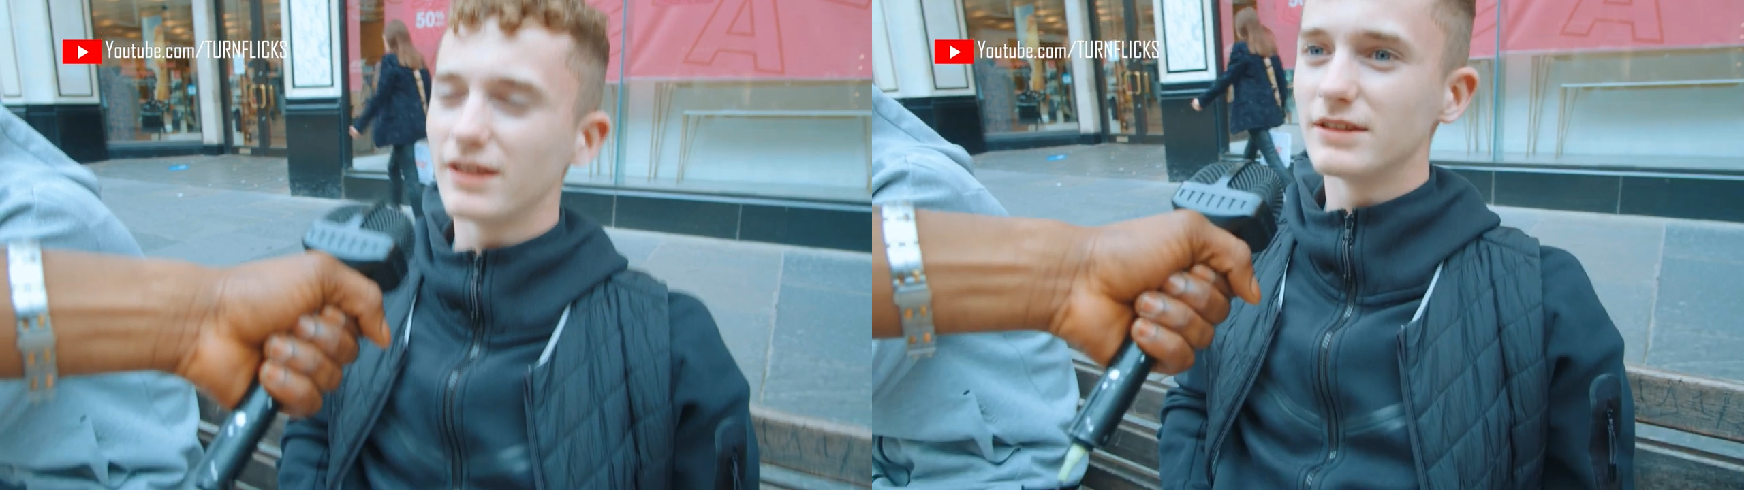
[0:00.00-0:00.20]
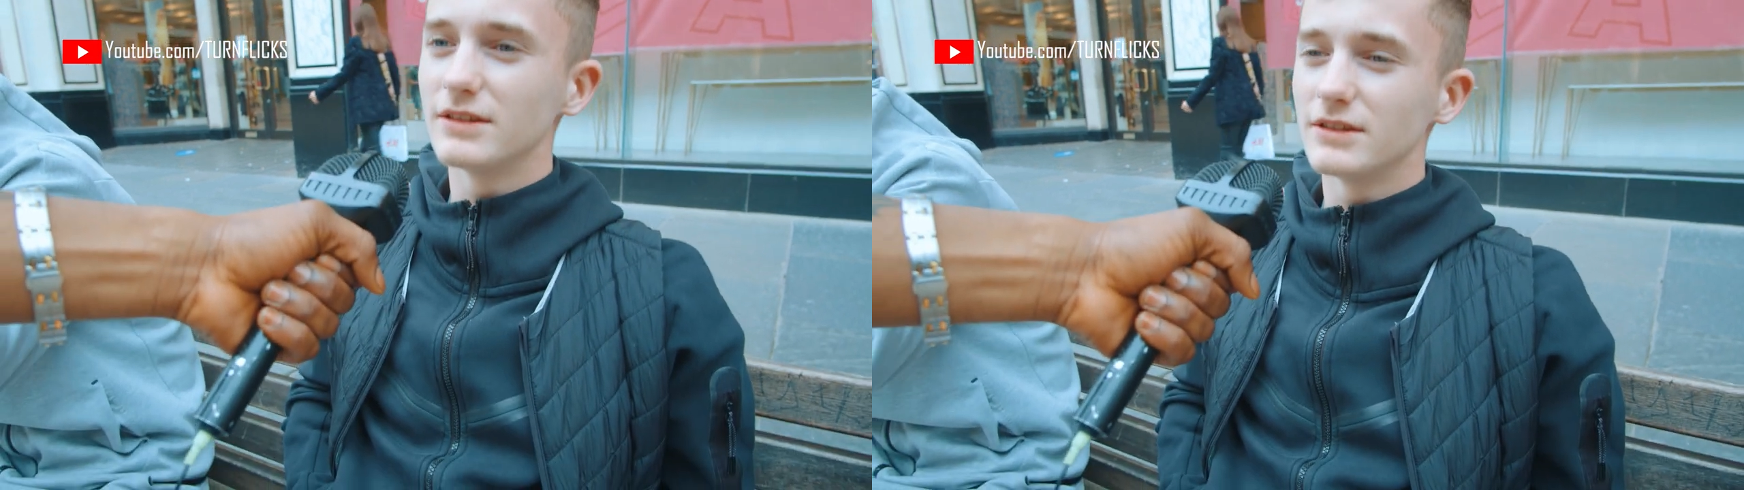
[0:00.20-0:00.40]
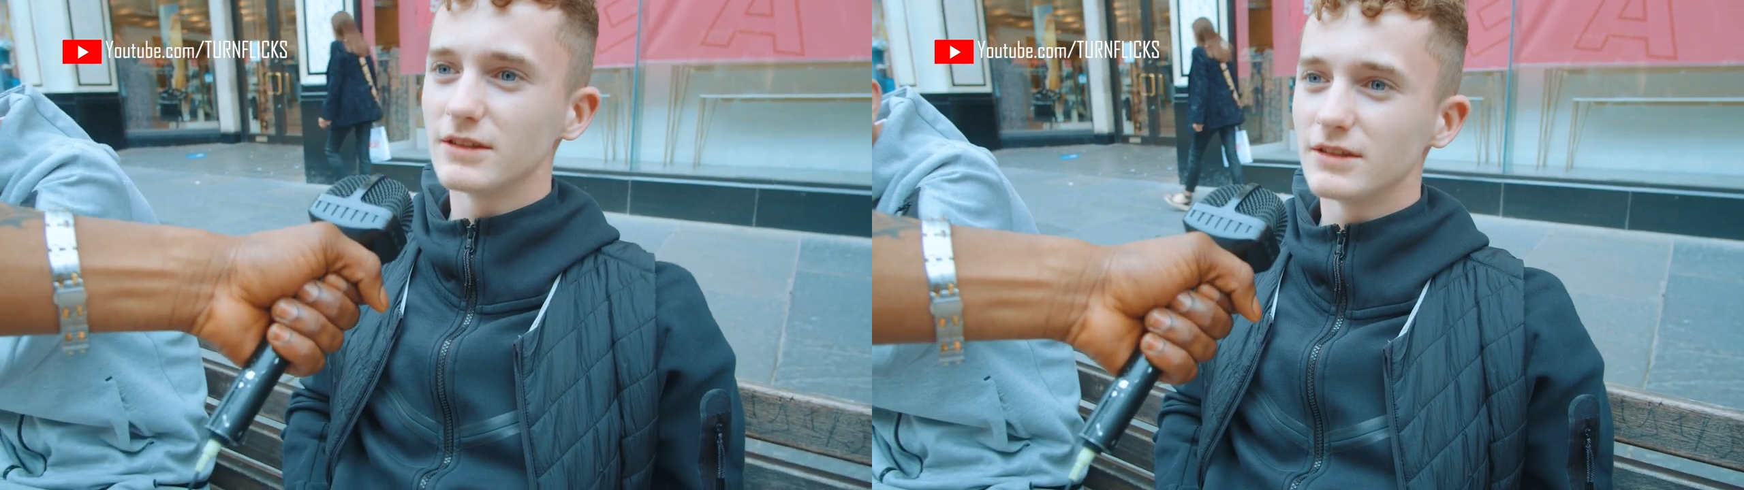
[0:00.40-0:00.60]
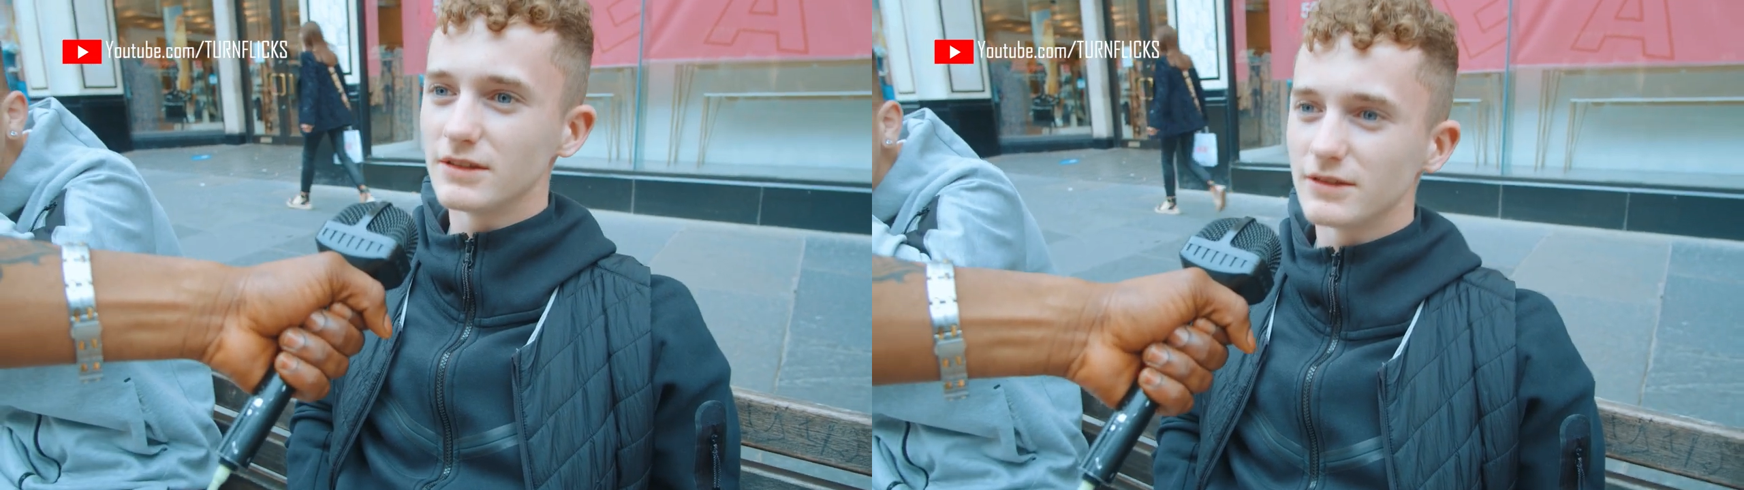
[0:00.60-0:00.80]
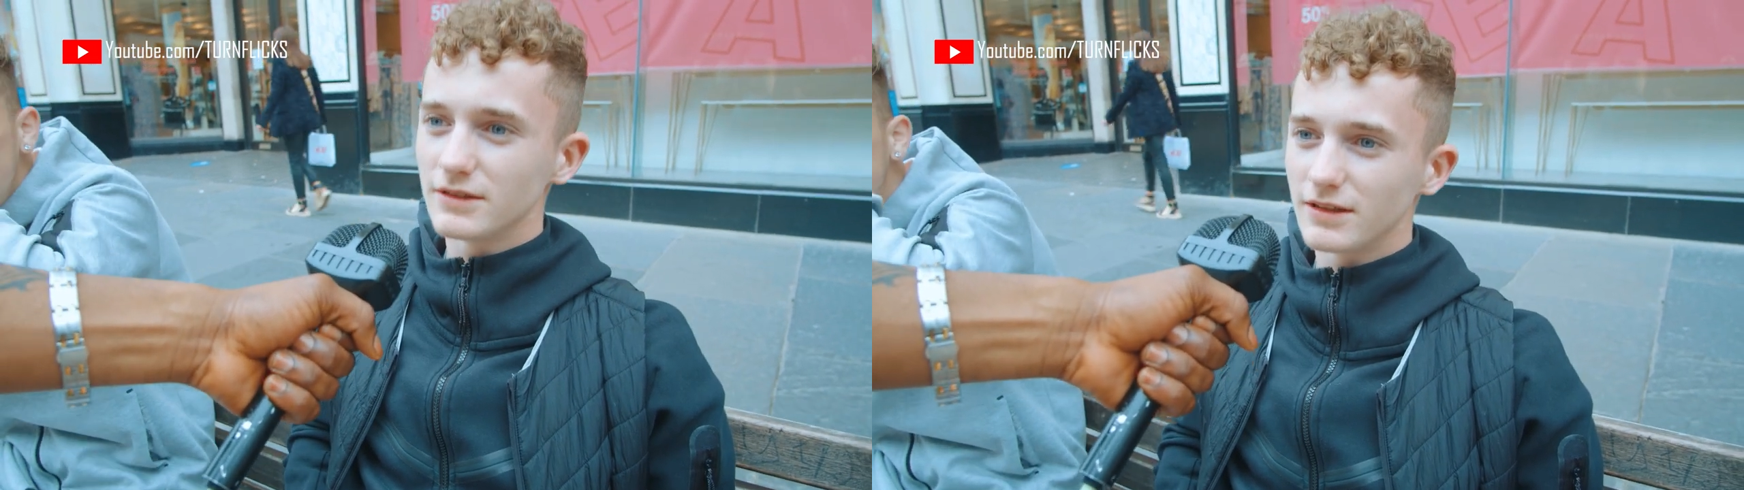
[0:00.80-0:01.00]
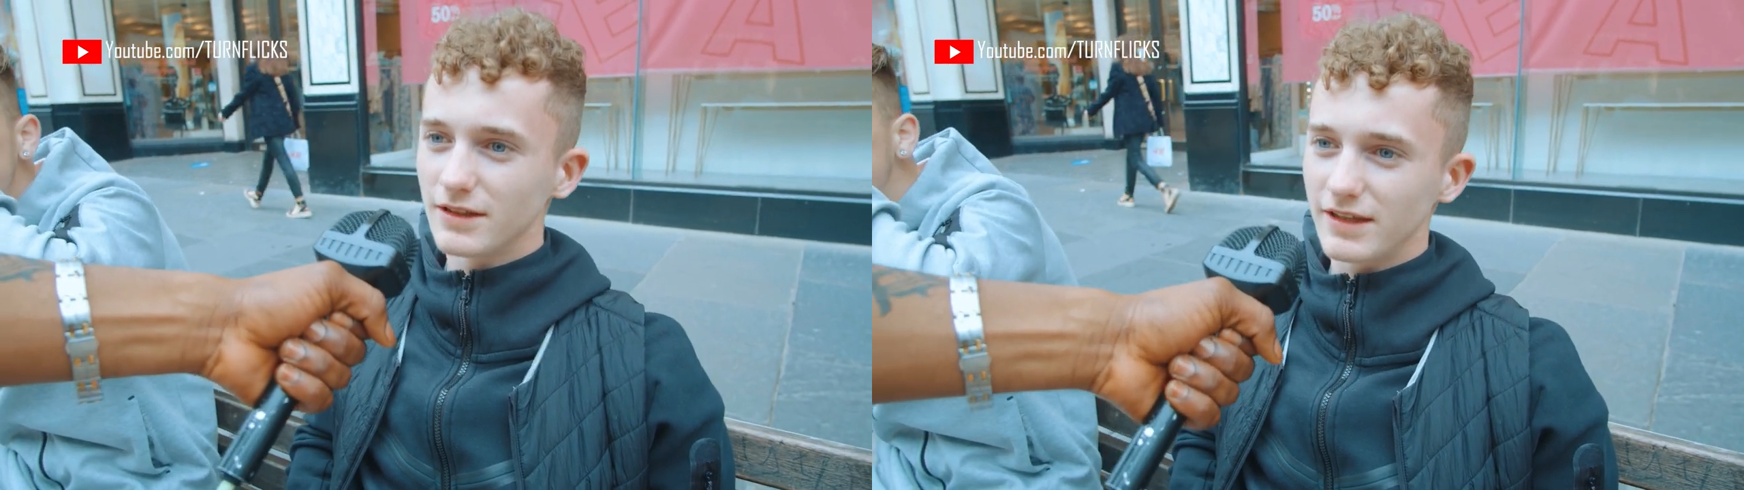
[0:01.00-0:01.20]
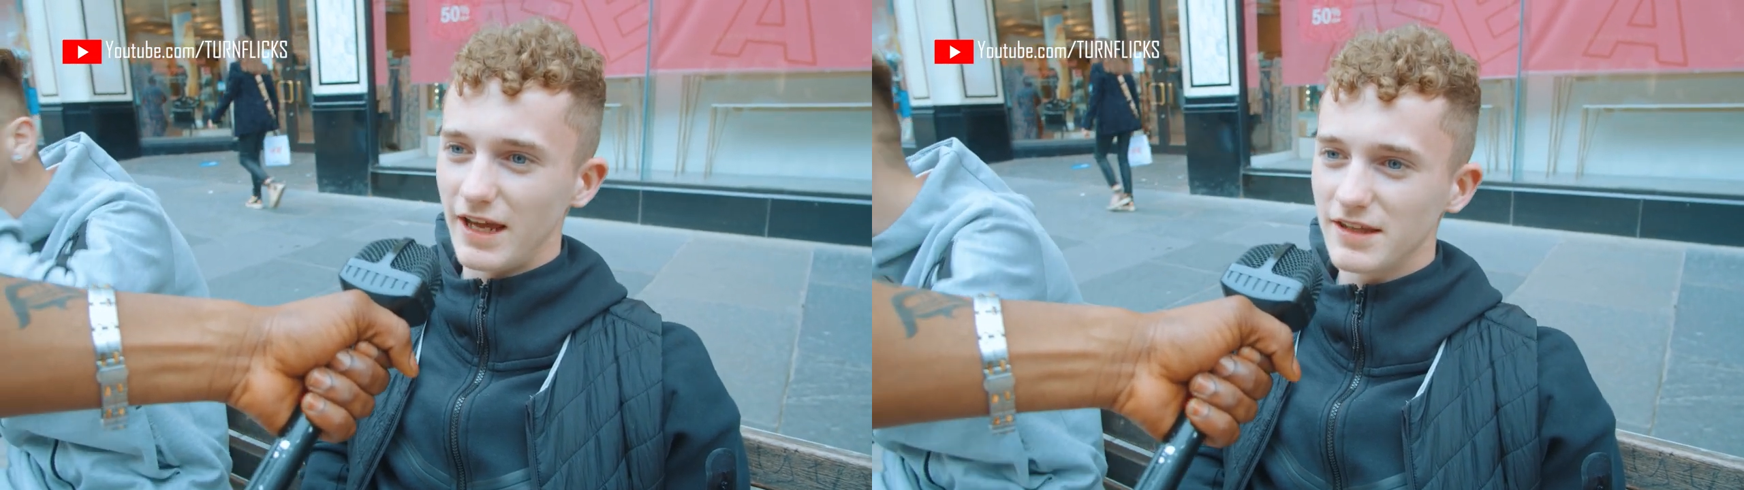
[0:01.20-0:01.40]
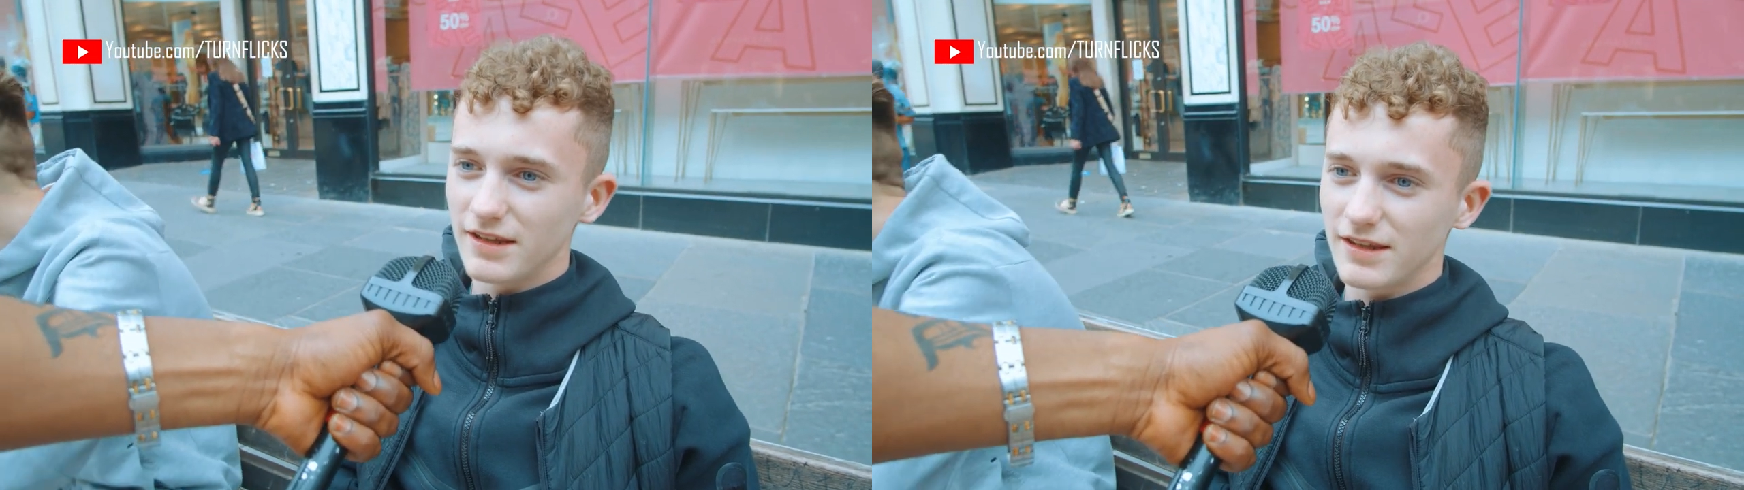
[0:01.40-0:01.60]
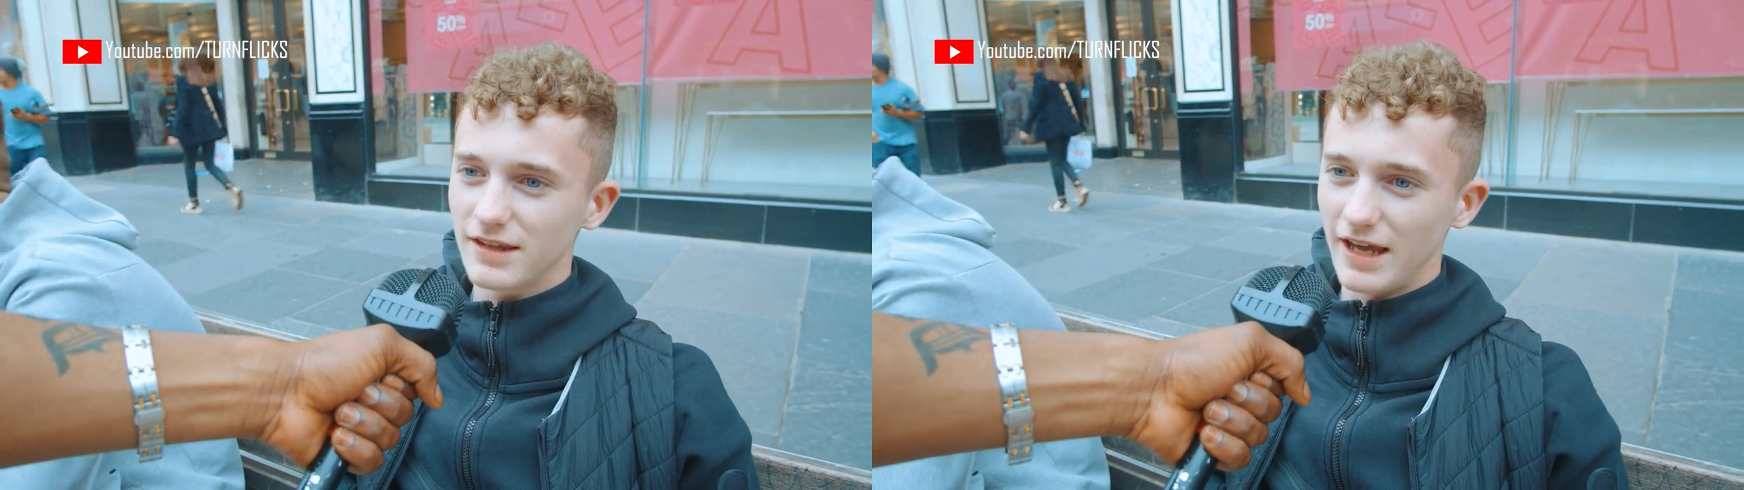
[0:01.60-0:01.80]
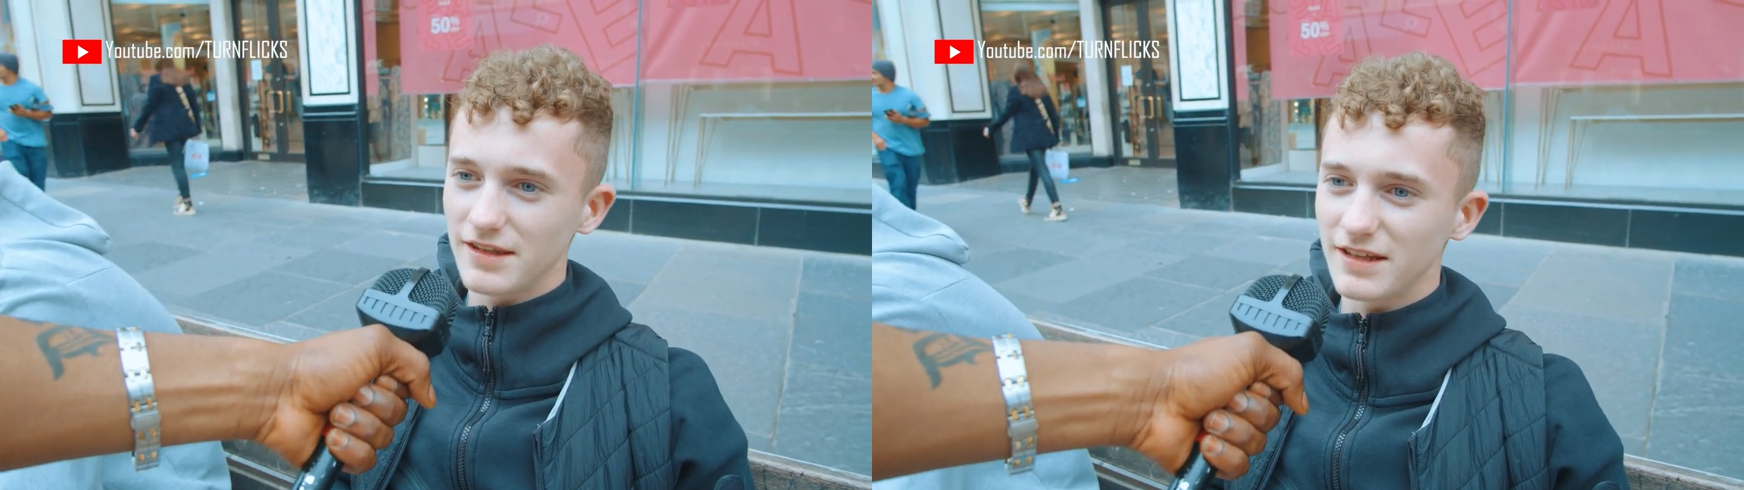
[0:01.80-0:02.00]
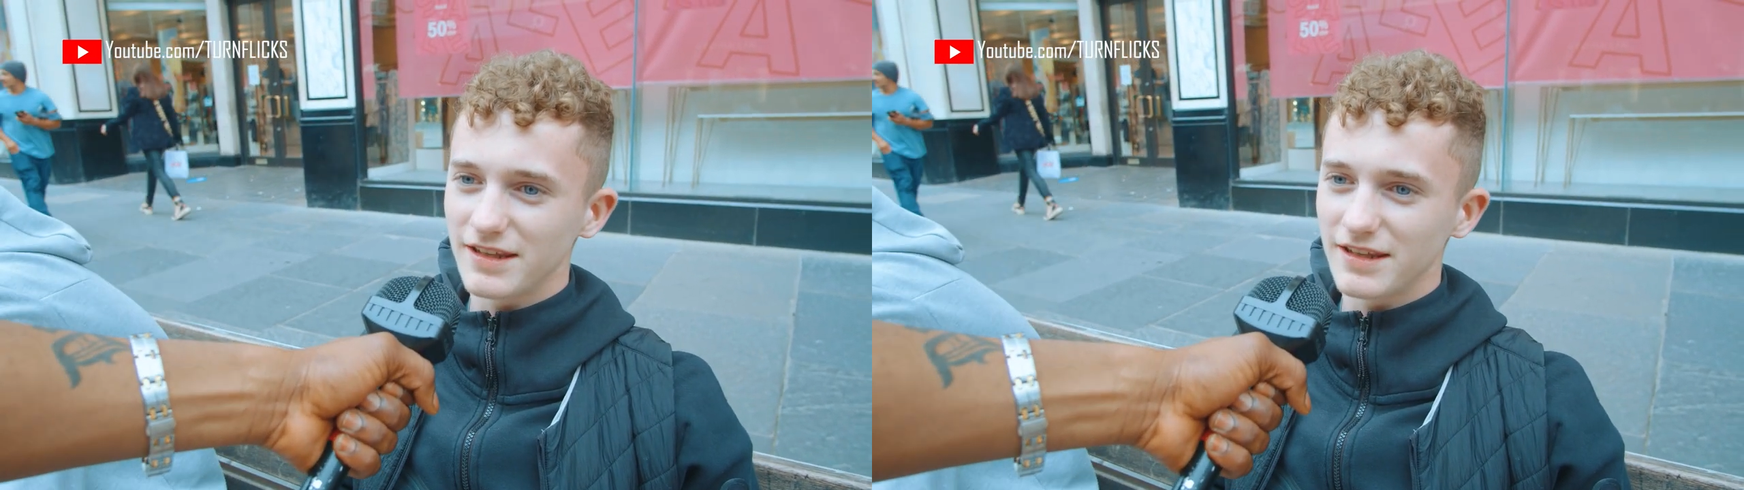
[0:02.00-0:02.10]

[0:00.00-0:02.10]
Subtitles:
Kenya. Kenya,